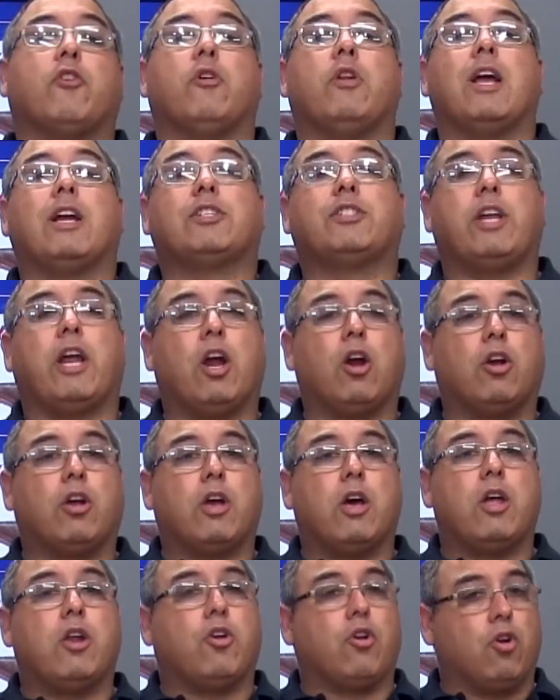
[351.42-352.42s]
for your next
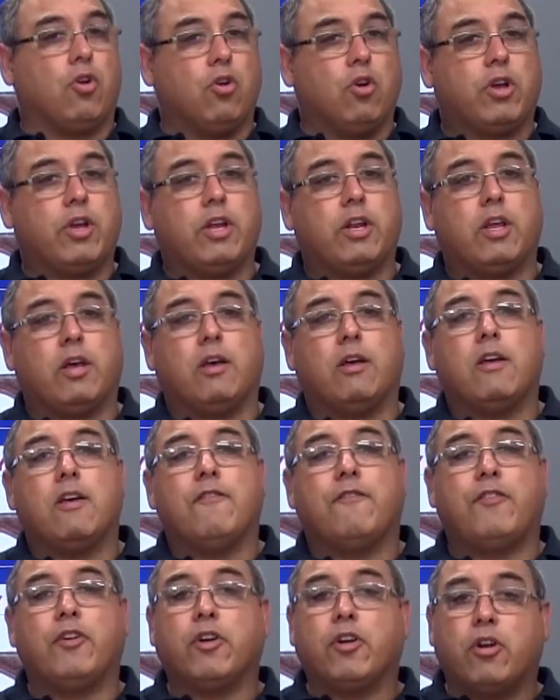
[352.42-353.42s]
airgun or you're looking to
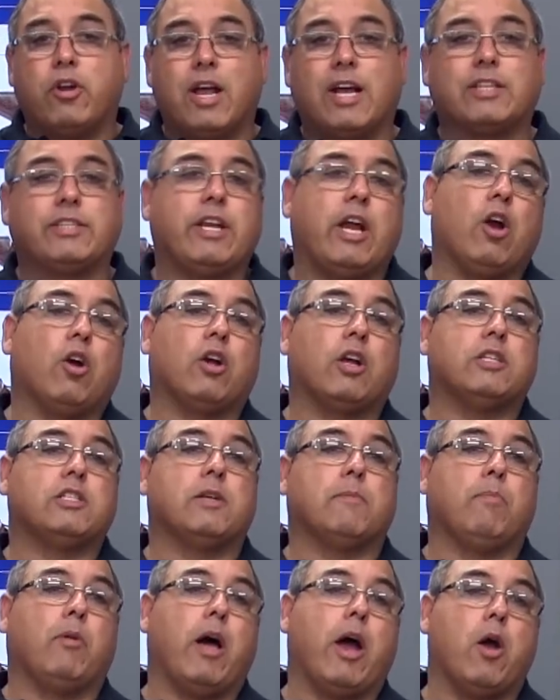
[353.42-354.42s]
fill your next
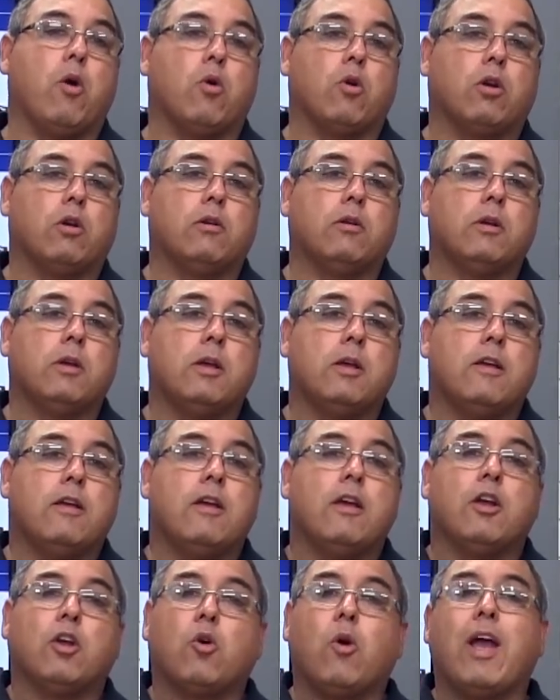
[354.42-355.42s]
airgun supply order,
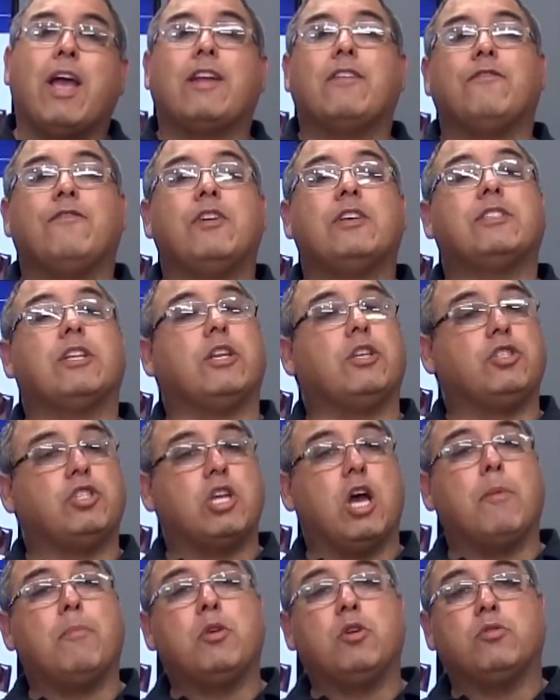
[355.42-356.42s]
go ahead and
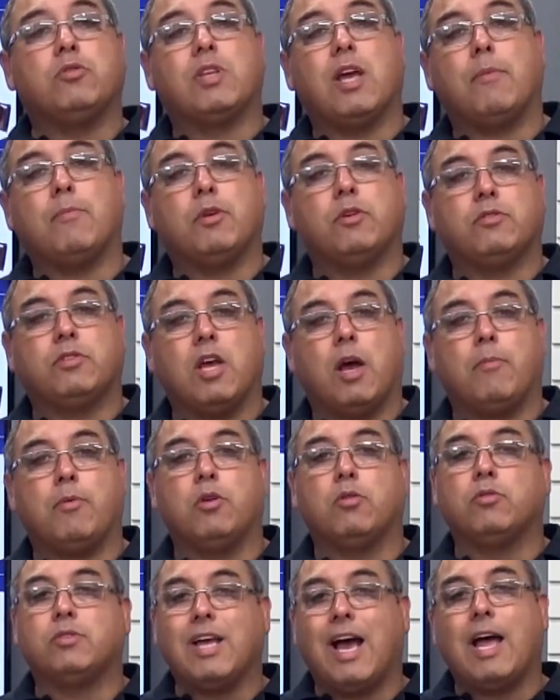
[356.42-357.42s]
visit
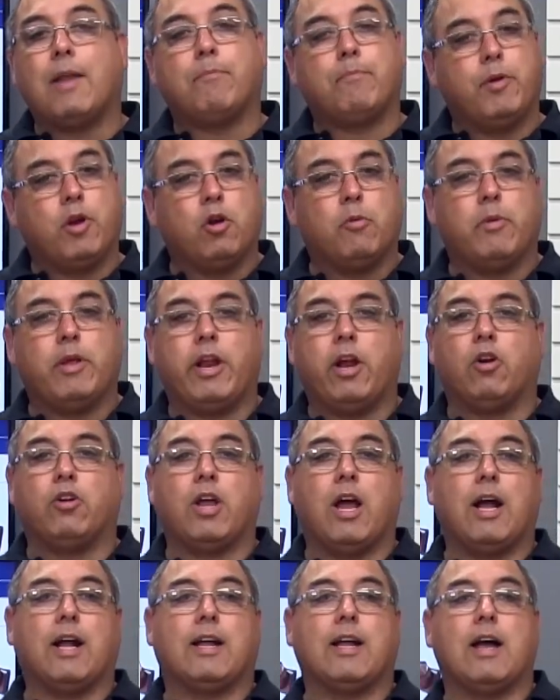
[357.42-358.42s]

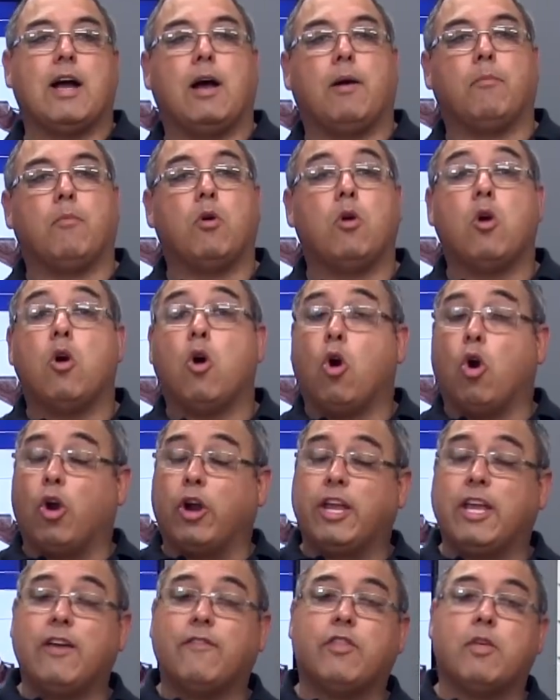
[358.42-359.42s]
www.pyramydair.com
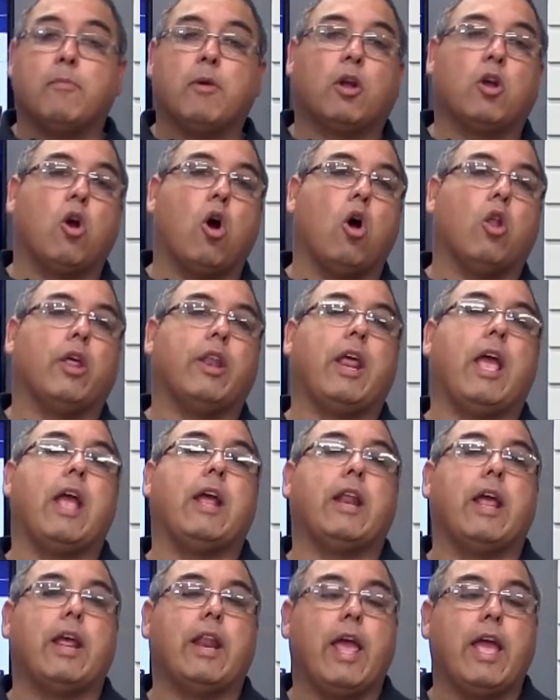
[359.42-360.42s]
or give them a call at
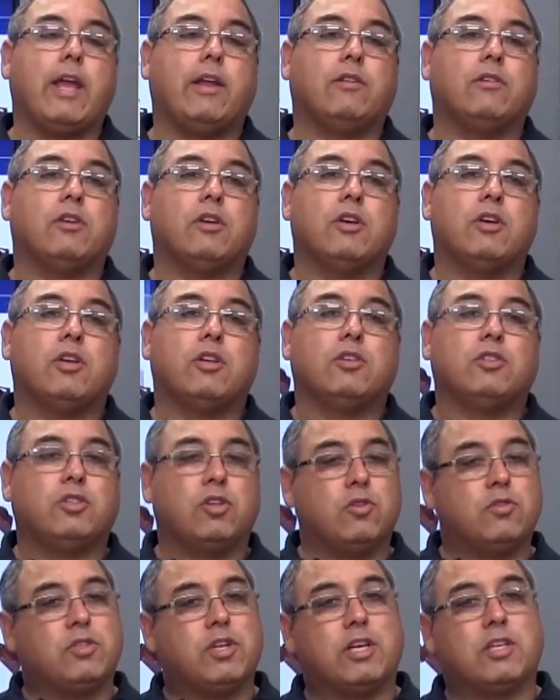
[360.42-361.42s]

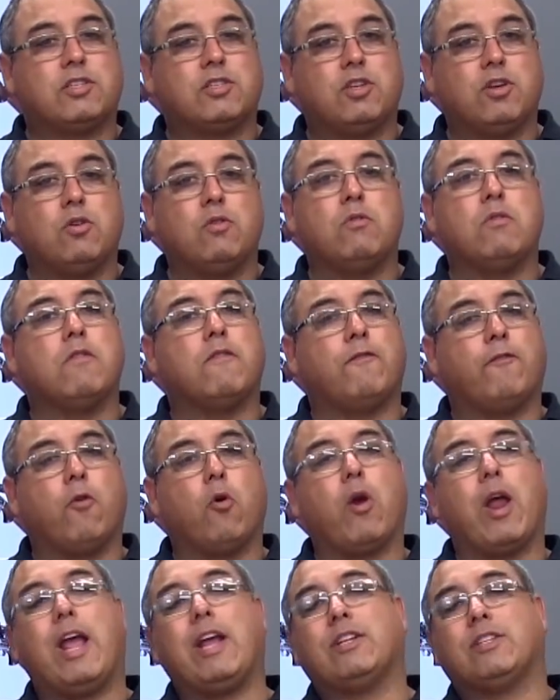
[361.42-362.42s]

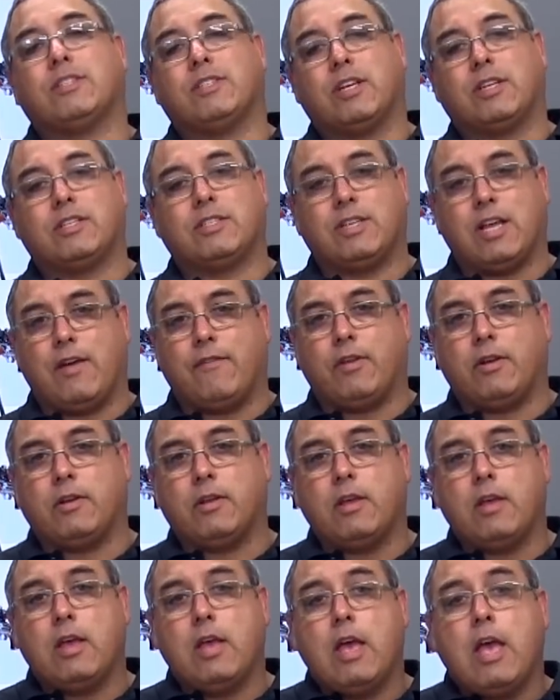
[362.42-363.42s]

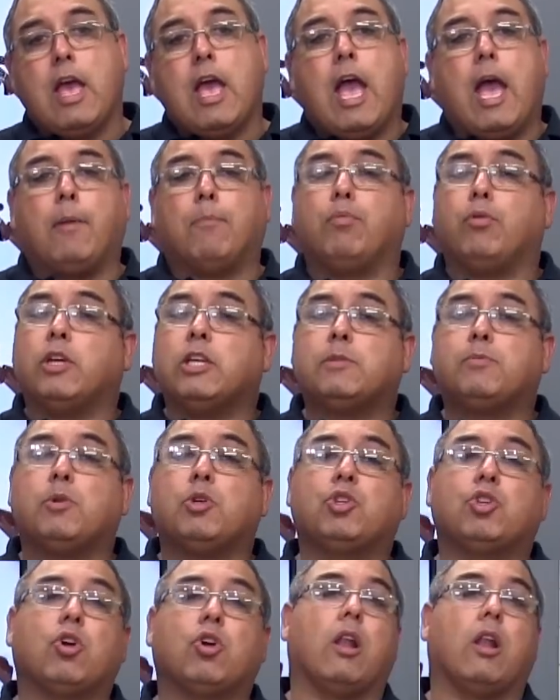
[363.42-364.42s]
888-262-4867. And please
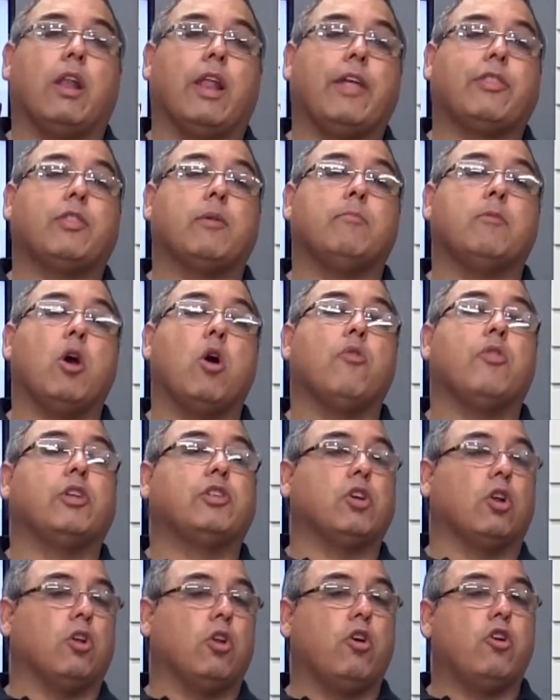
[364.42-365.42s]
be to let them know
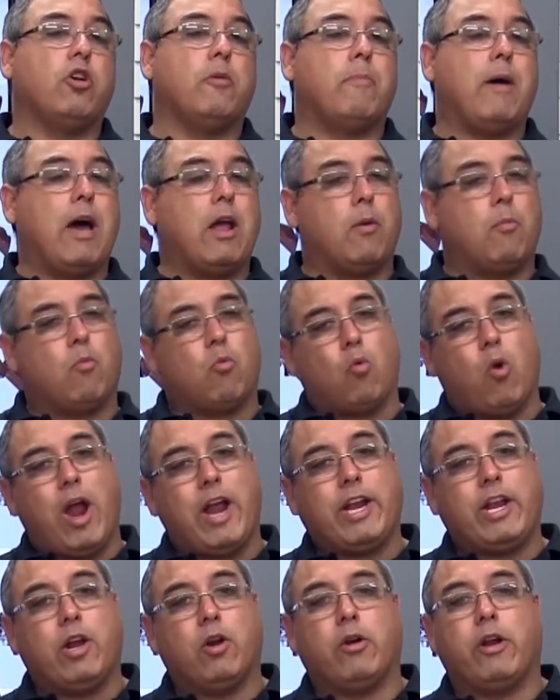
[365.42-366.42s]
that you learned about them
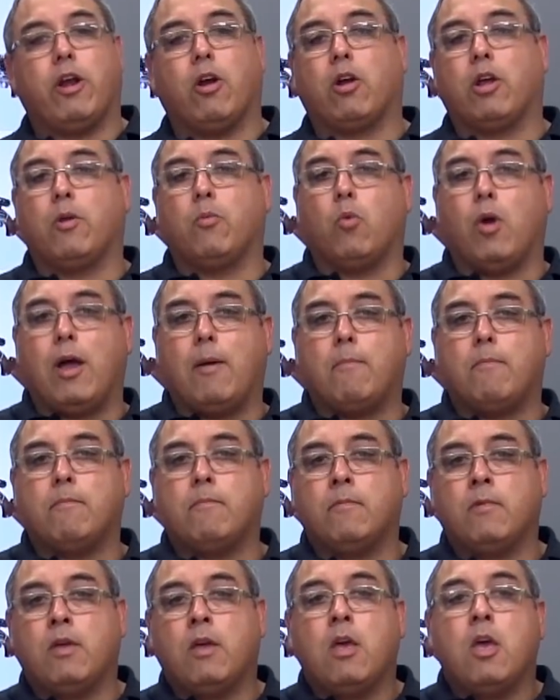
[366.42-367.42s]
right here at Airgun Web.
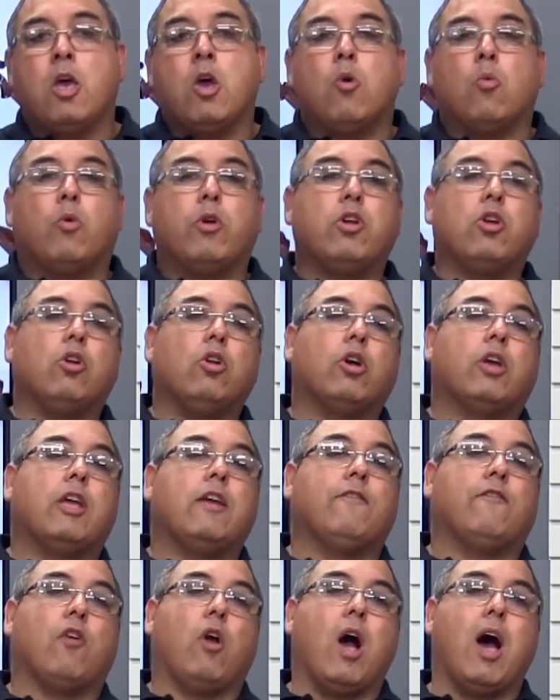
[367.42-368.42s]
When you're
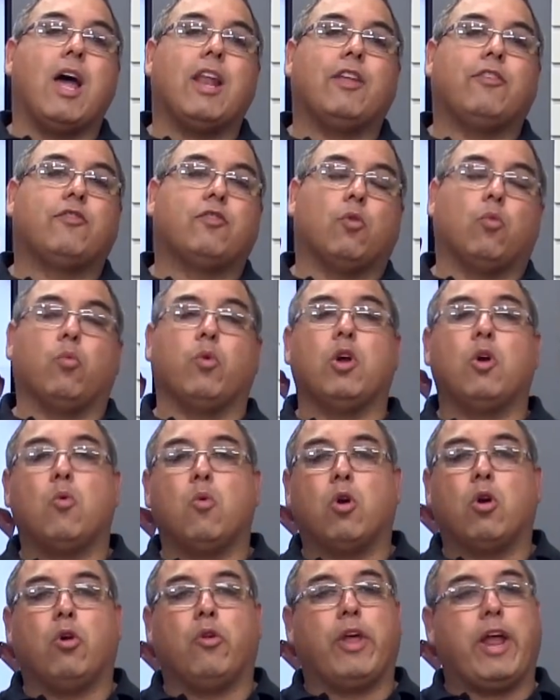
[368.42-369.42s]
looking for honest,
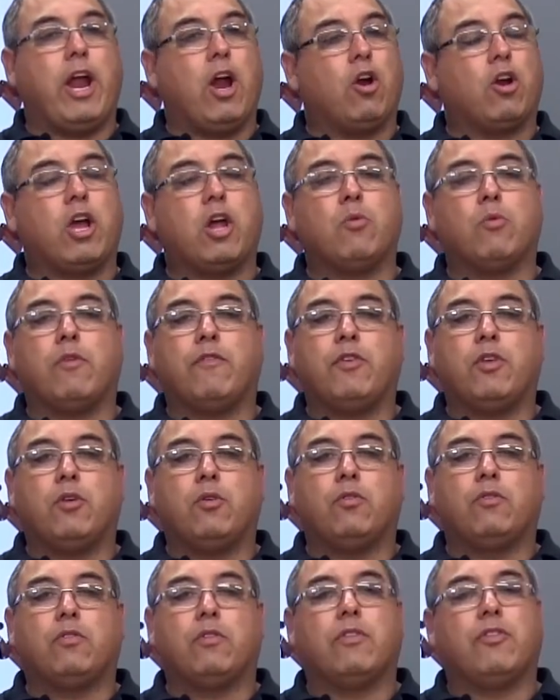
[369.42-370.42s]
real-world airgun
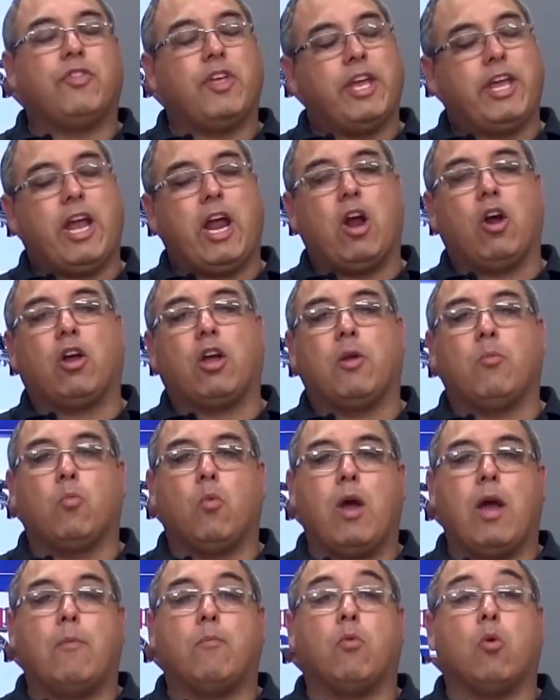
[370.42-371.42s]
reviews, think
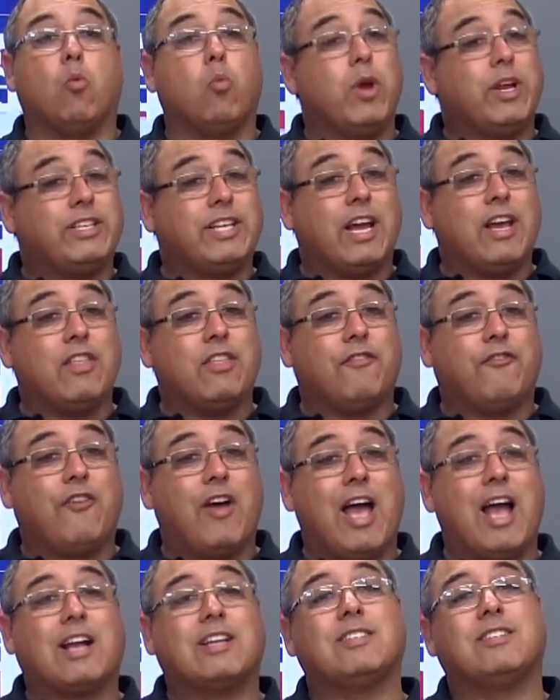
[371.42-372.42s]
Airgun Web, where we tell you the
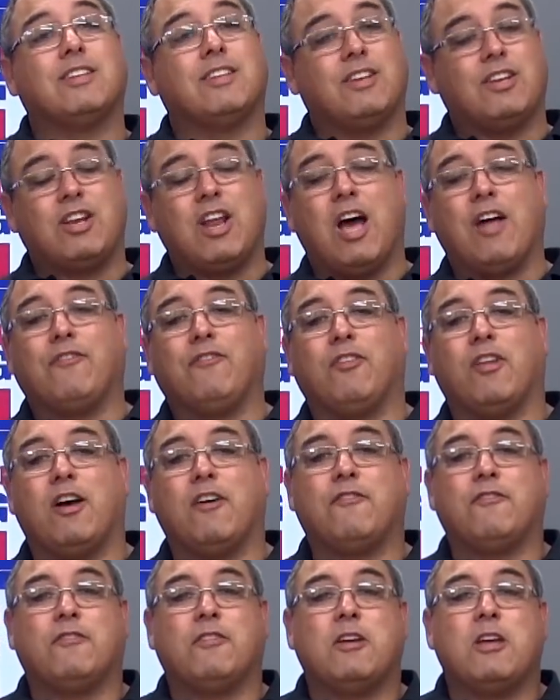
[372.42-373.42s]
facts, not
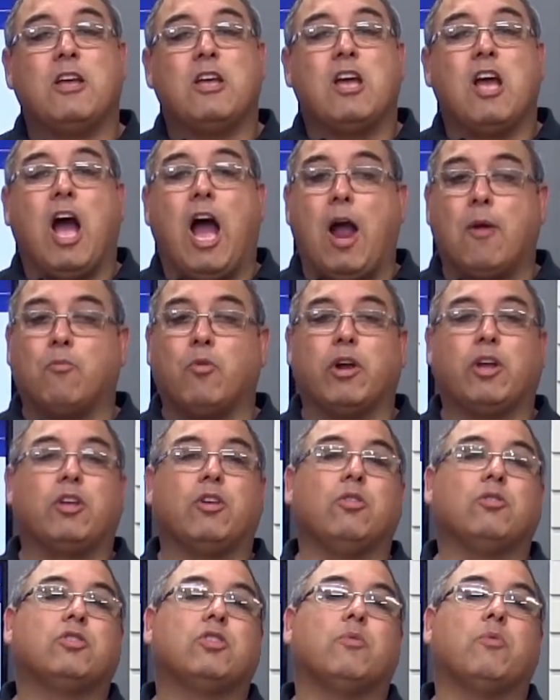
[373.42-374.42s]
fluff. I'm
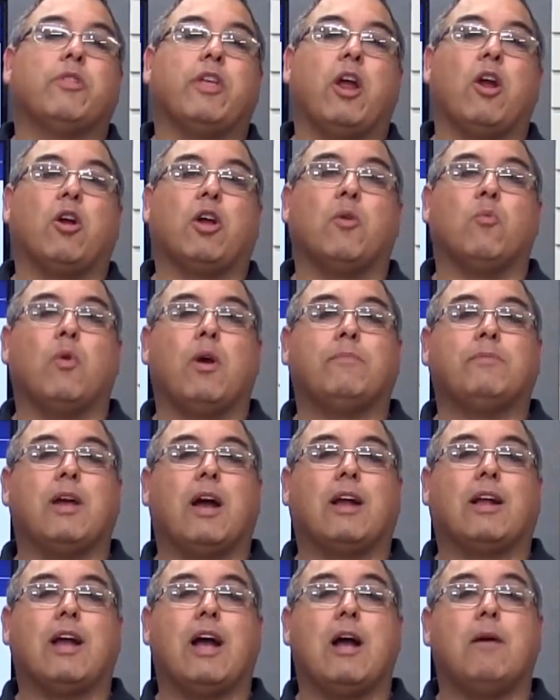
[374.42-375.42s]
Rick Eutsler with
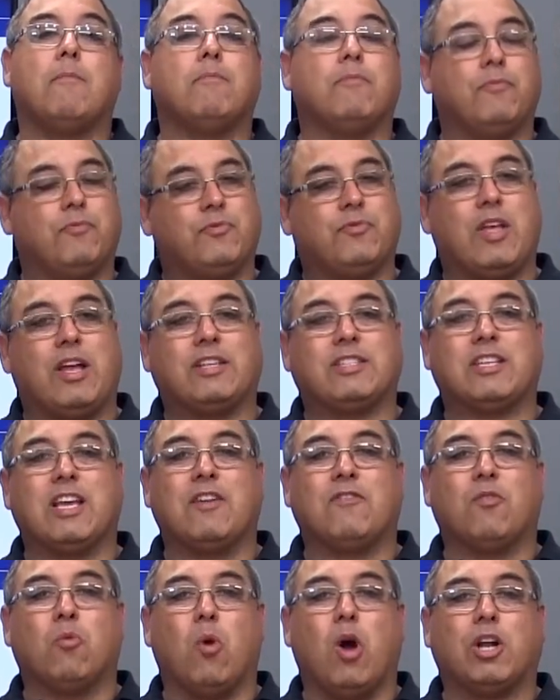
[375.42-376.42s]
airgunweb.com. Thanks again for